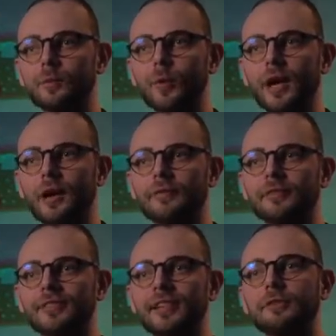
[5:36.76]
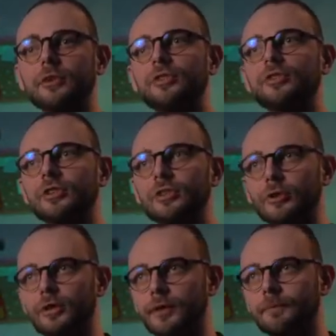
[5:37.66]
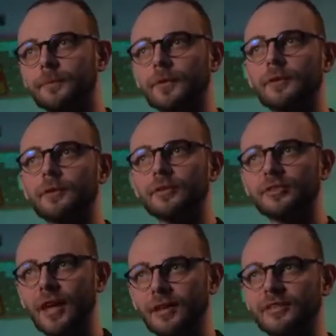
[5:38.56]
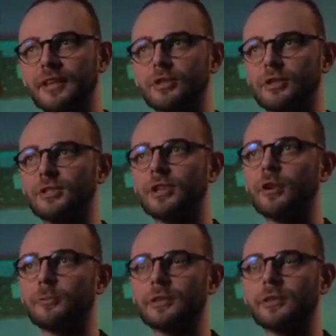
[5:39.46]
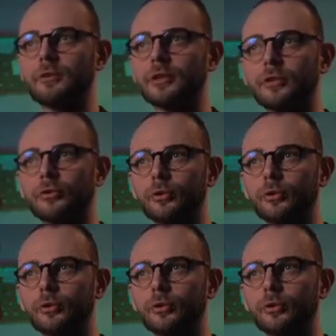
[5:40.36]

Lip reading: we have several circular stages at our material.